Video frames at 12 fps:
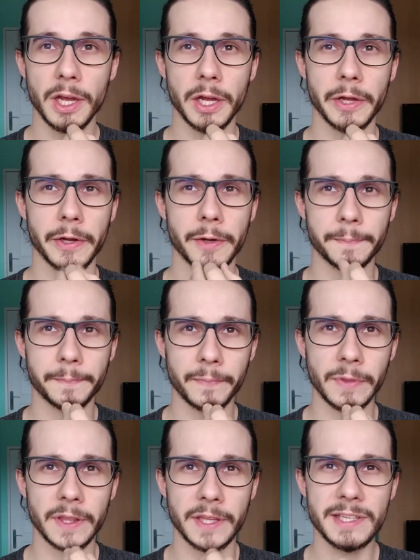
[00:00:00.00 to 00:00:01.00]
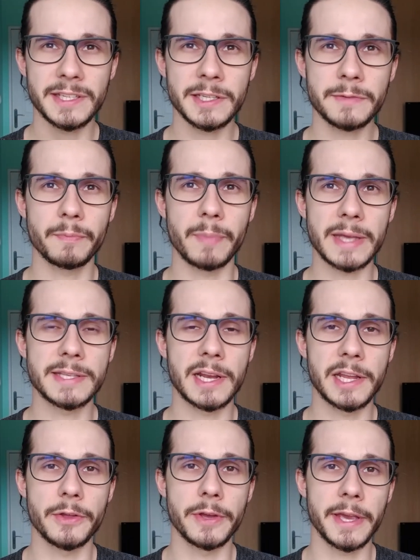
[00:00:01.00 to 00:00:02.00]
This is
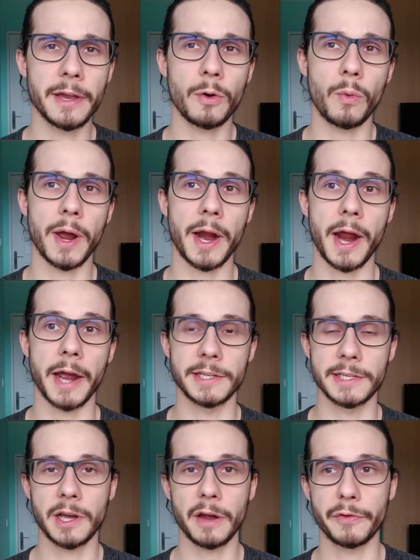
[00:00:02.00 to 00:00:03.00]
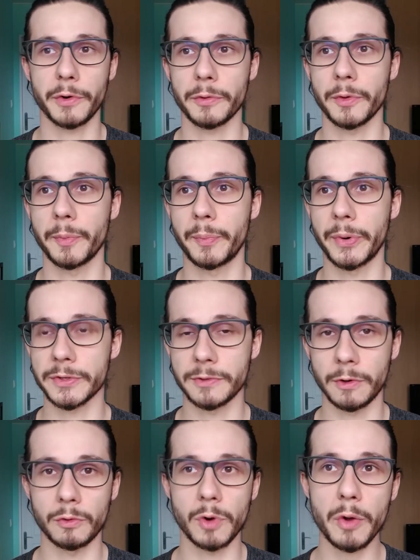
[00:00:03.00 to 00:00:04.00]
basically the year where I discovered
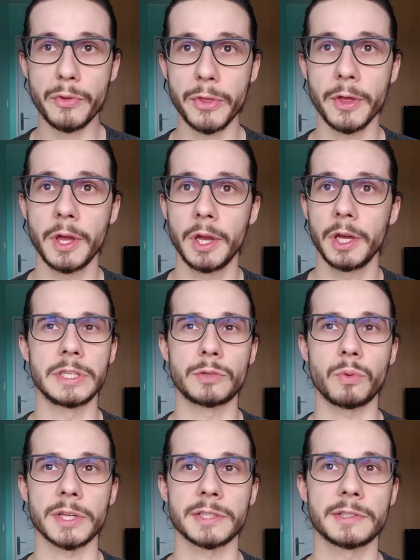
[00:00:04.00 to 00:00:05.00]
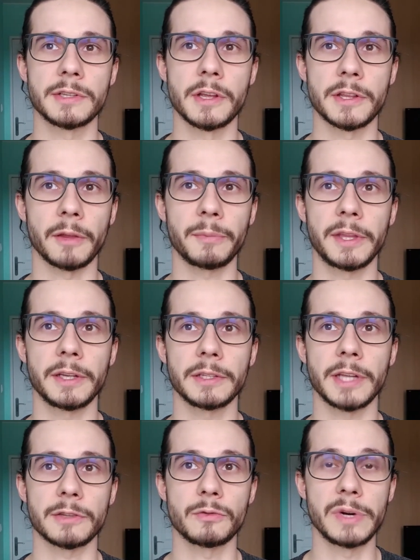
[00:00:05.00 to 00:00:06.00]
personal growth. It was something
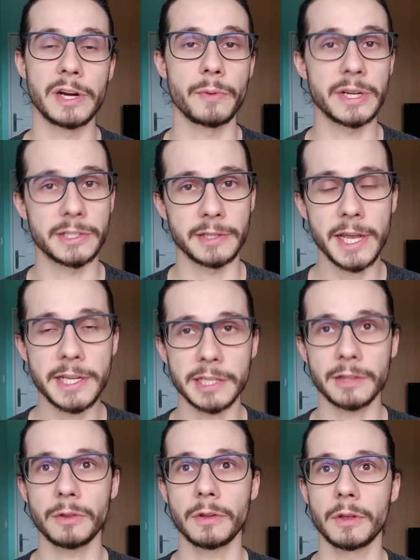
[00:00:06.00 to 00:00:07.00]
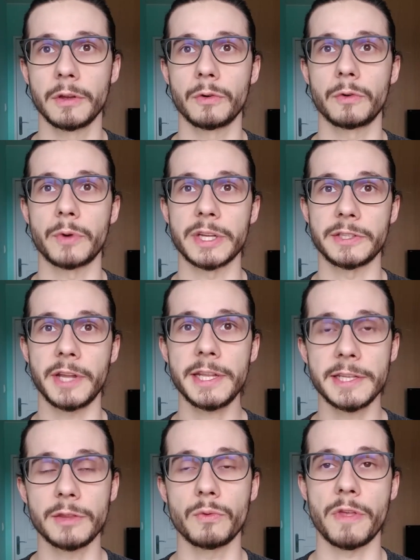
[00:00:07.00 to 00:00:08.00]
that really
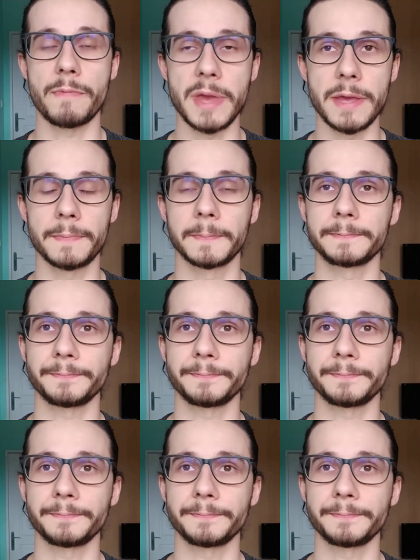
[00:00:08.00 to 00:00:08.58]
resonated with me.